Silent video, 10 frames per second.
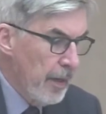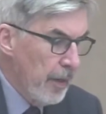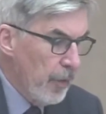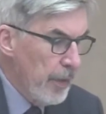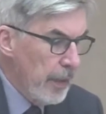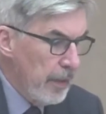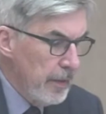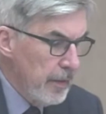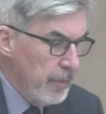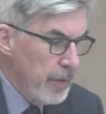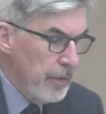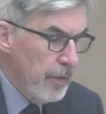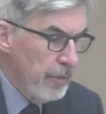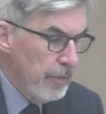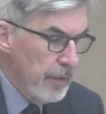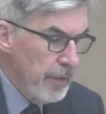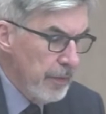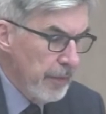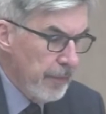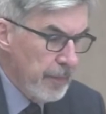Critically, there was no new
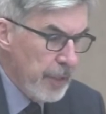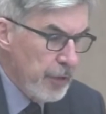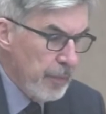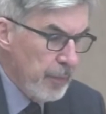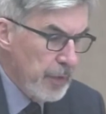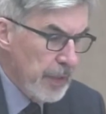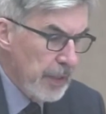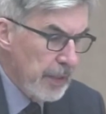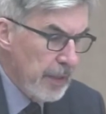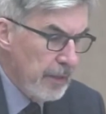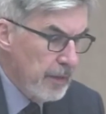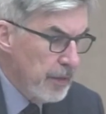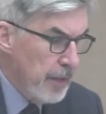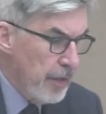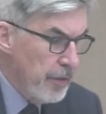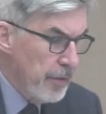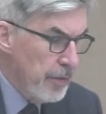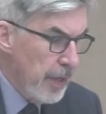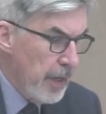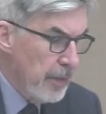information presented at these sessions
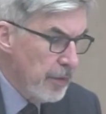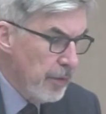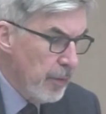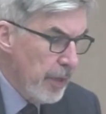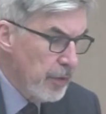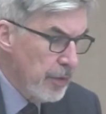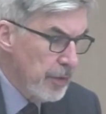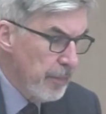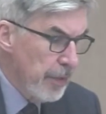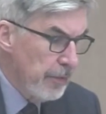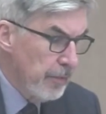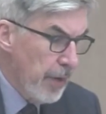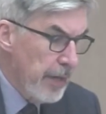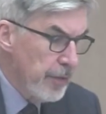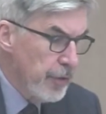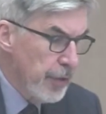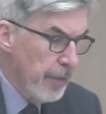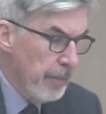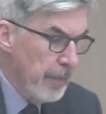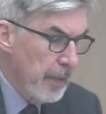to answer questions about ridership,
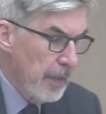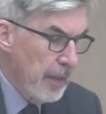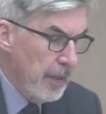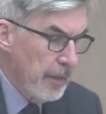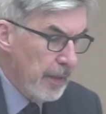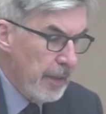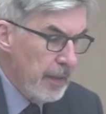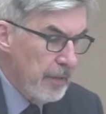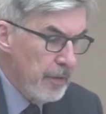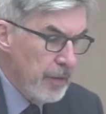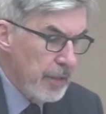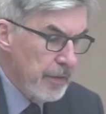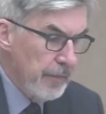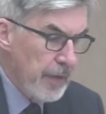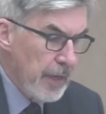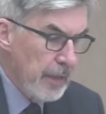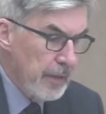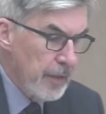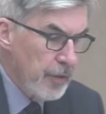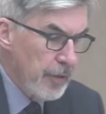the key to justifying
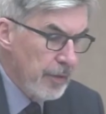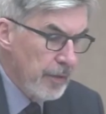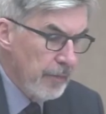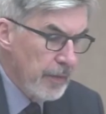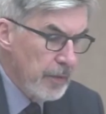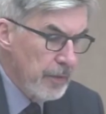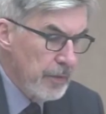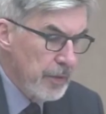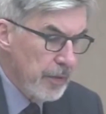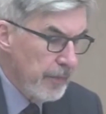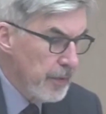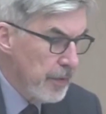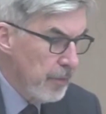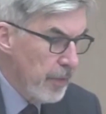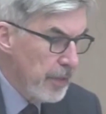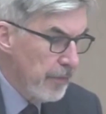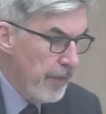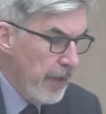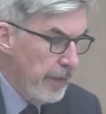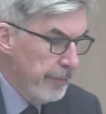addition of the new service in West
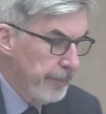Van.